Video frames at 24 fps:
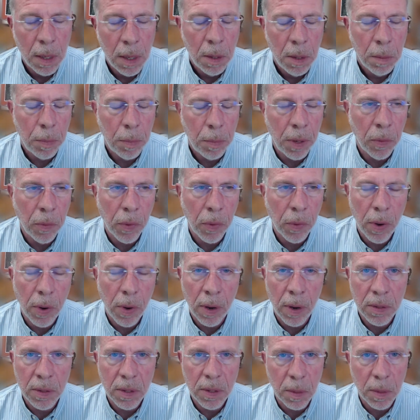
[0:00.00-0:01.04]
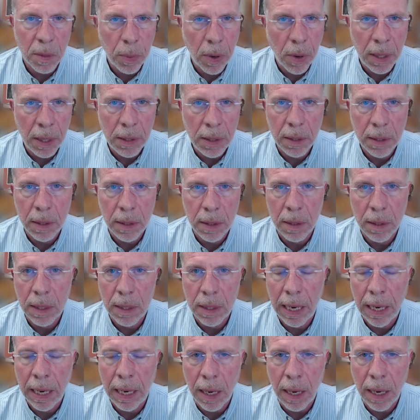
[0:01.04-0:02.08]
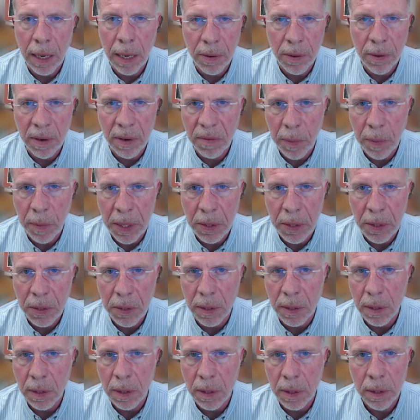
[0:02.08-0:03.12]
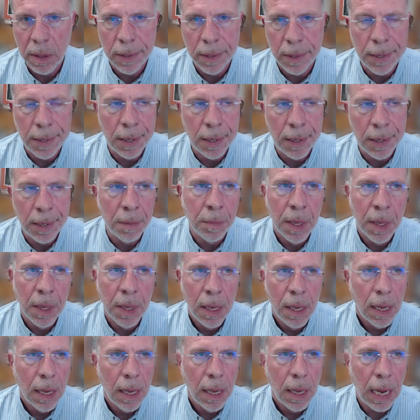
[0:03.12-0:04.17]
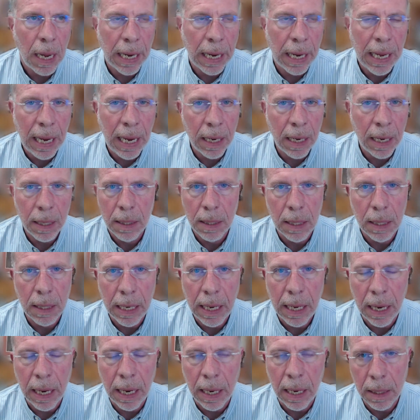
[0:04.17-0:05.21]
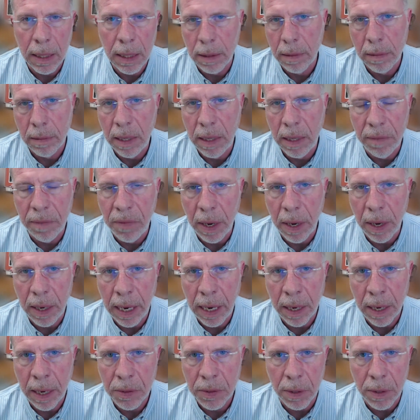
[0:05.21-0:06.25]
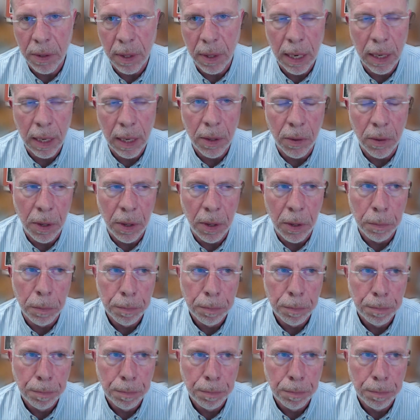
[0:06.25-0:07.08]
but in regards to price and other information, um, I can't I can't give you any answer on that. Don't know.